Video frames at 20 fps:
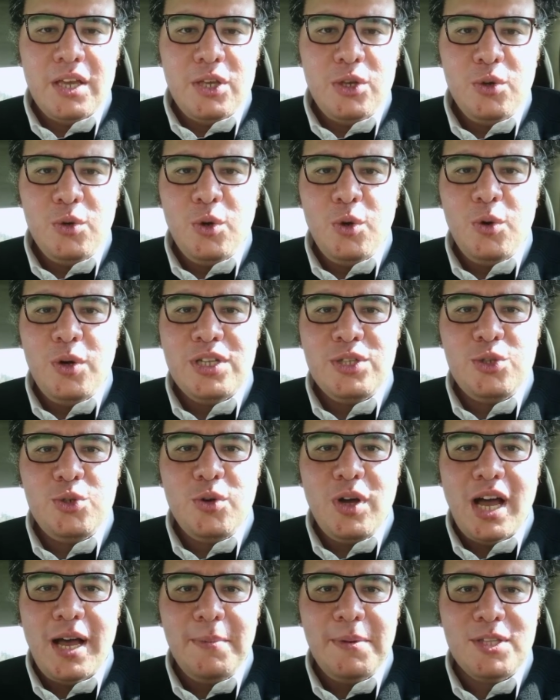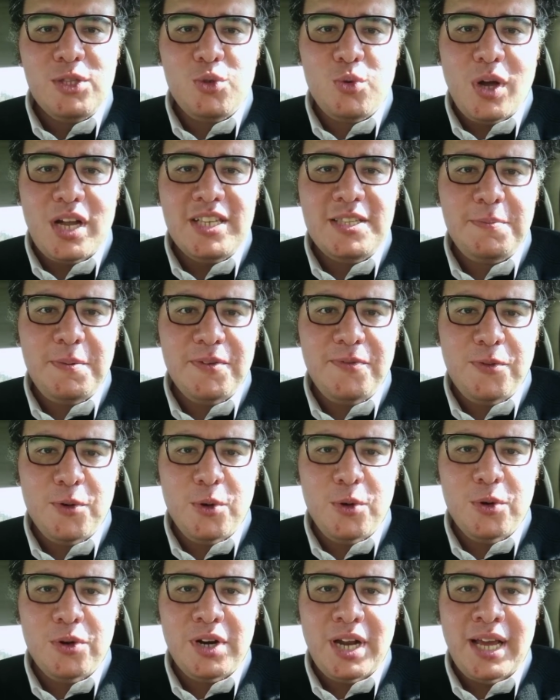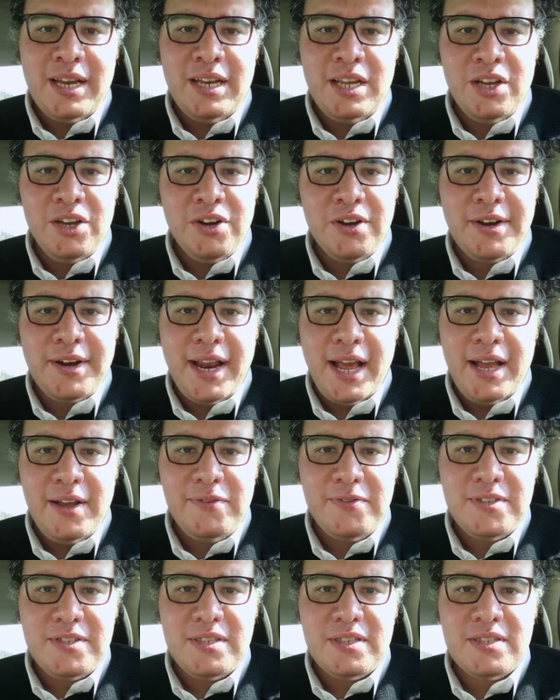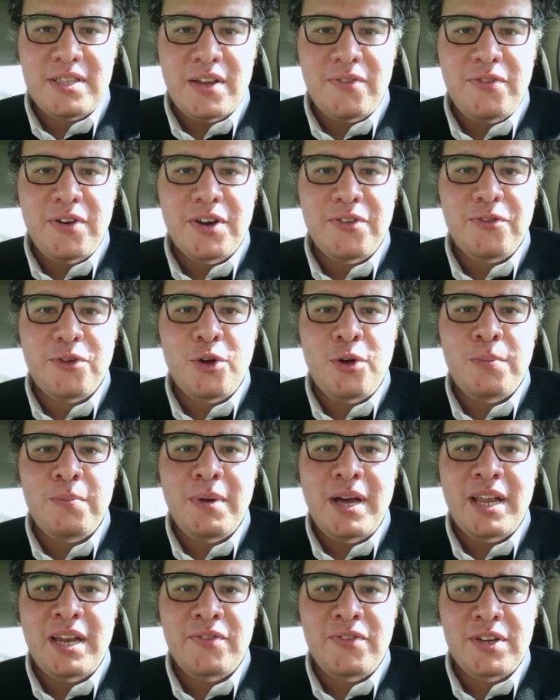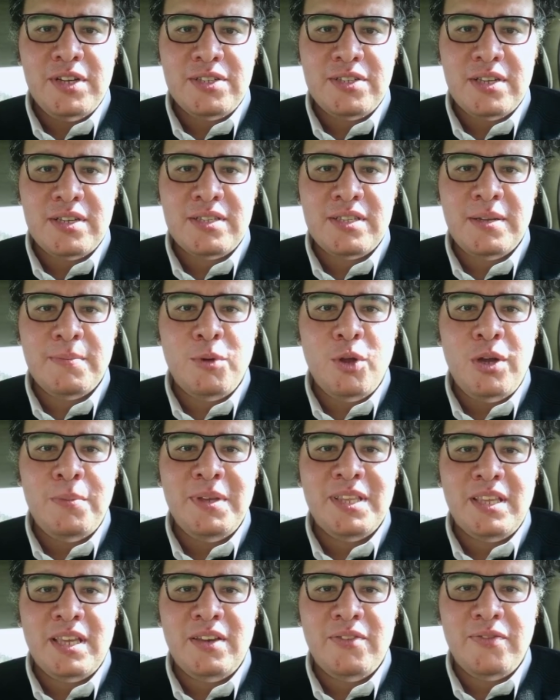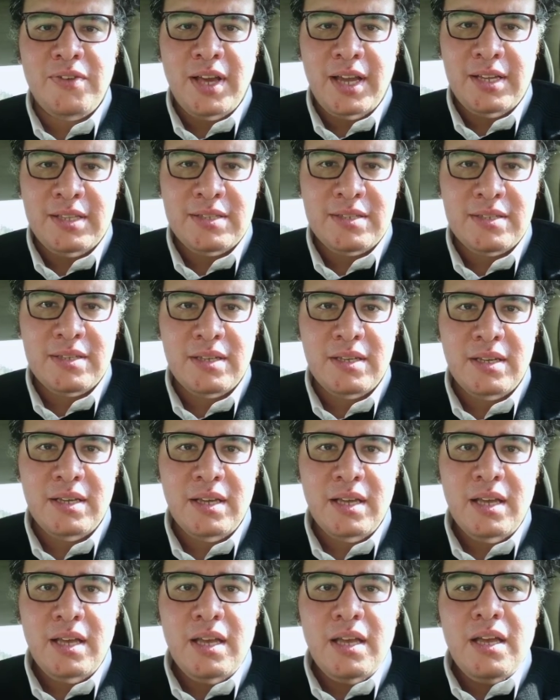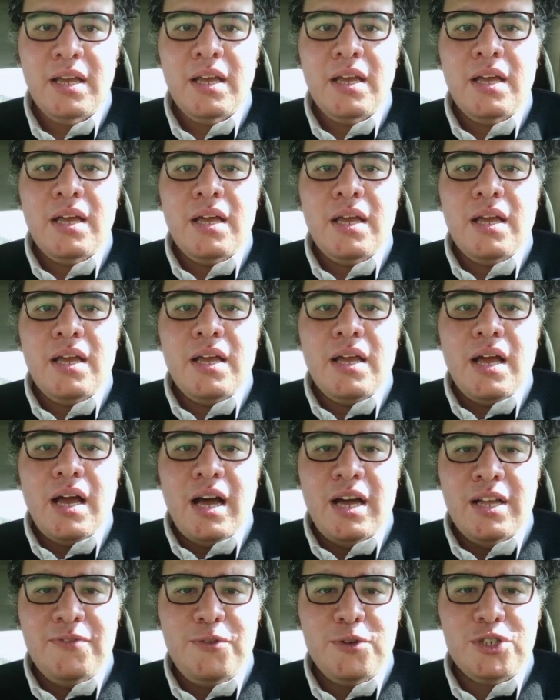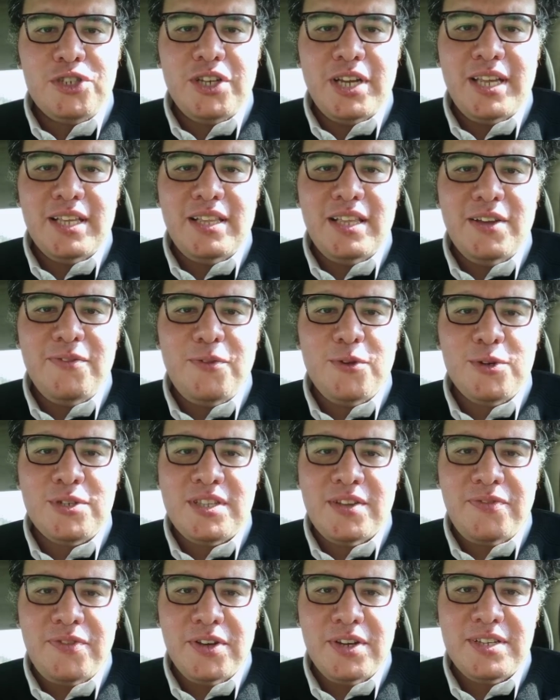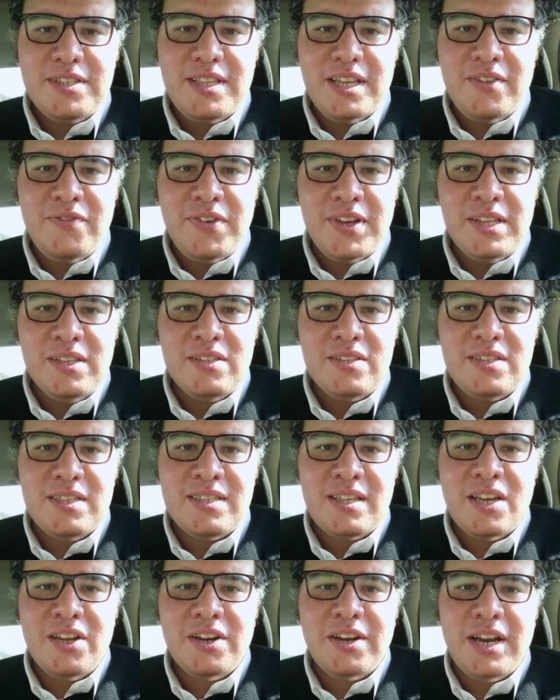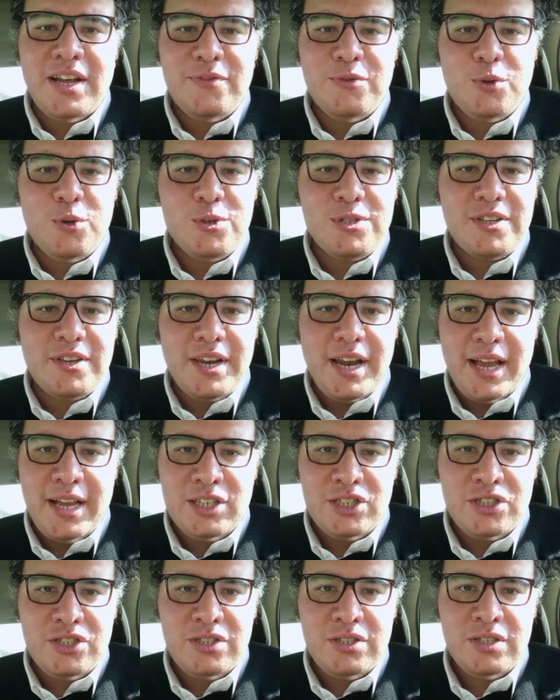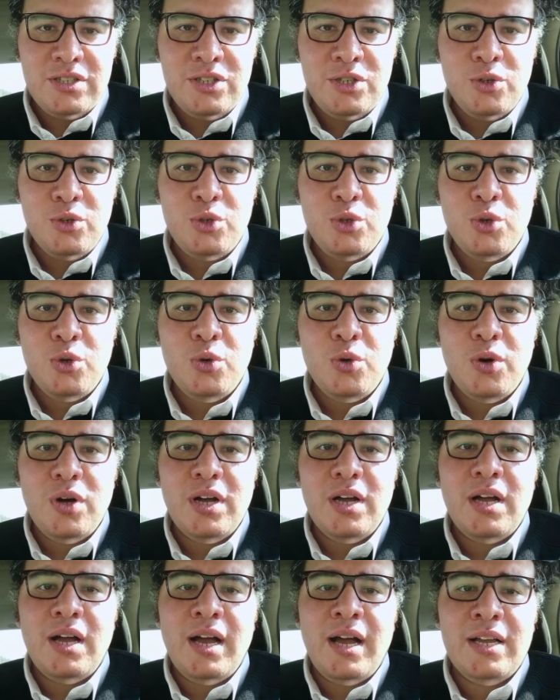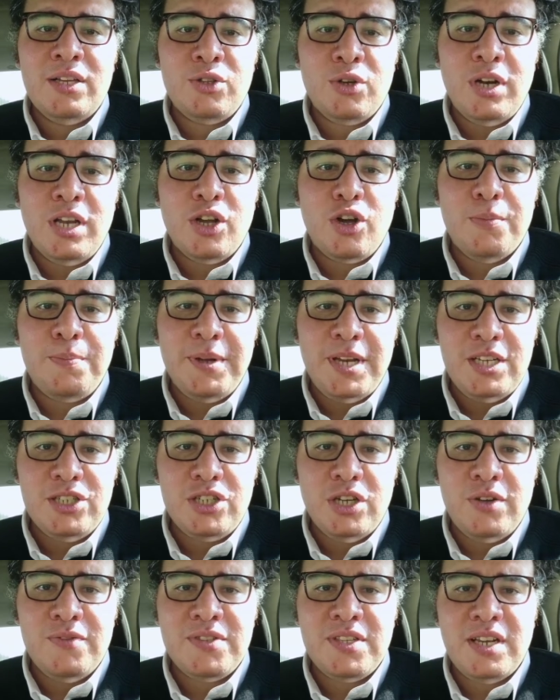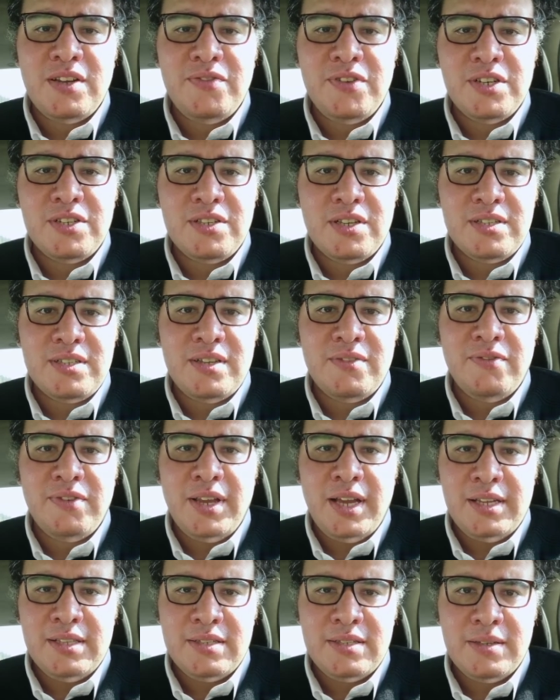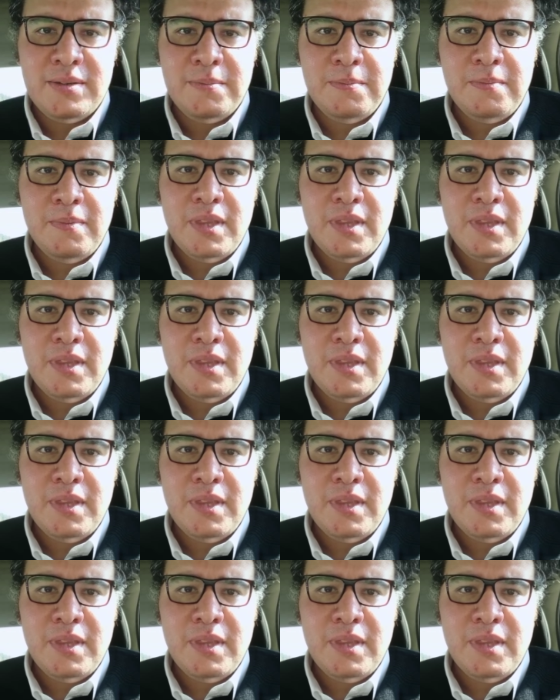You know, it do happen twice before, and aircrafts suffer from a reversers deployment in flight. Unfortunately, for the first event, the aircraft was crashed due to hydraulic operation of the reversers in flight.